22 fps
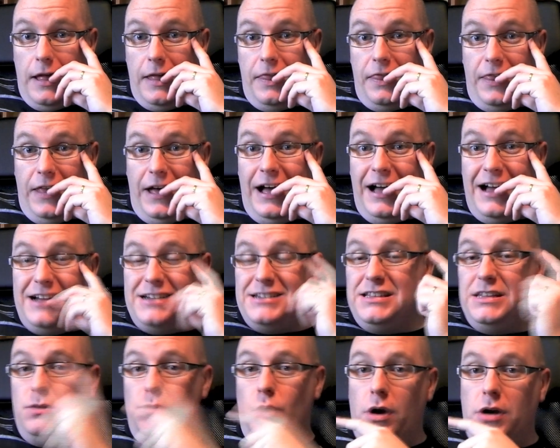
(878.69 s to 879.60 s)
That
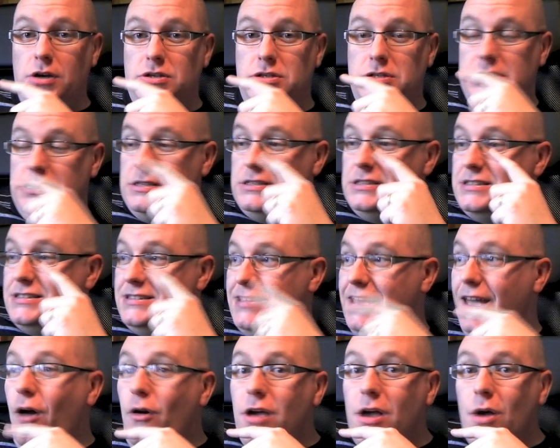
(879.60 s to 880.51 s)
actually works, it doesn't
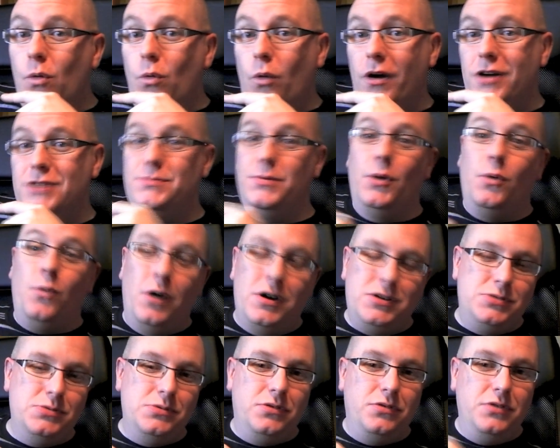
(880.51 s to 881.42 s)
tell you it works, but it
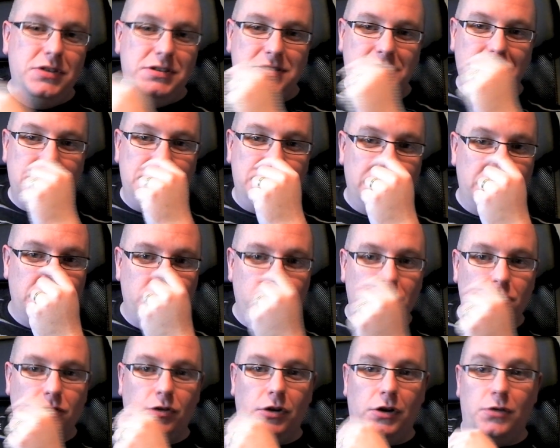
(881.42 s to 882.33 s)
works with the 360
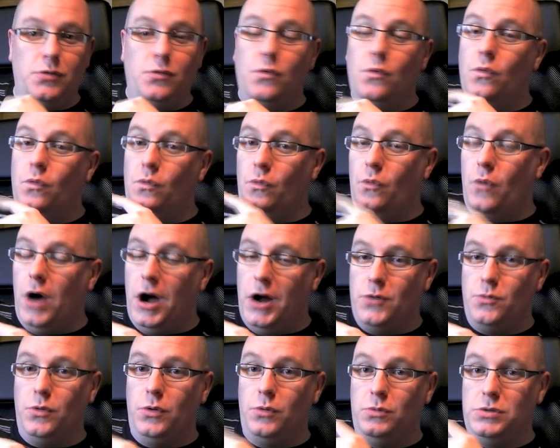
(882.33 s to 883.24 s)
controller.
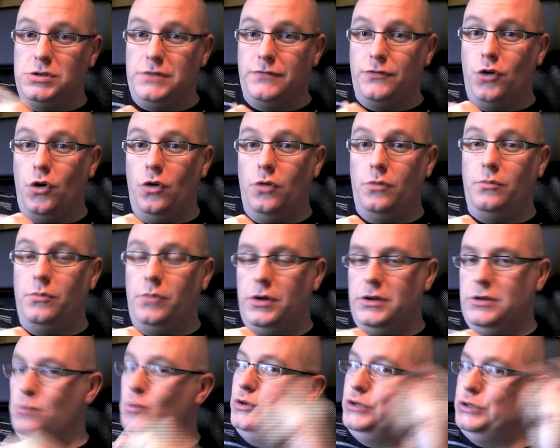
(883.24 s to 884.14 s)
Wired one, which I've got,
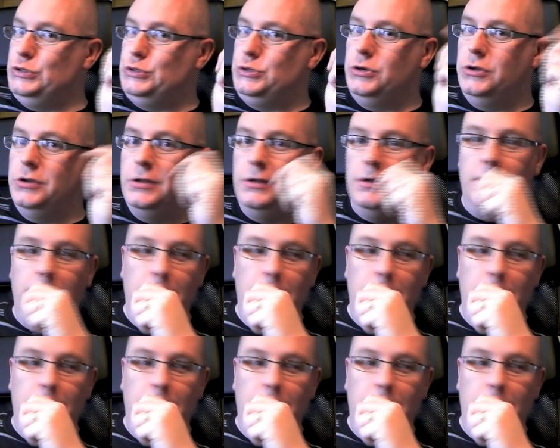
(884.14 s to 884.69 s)
which is good.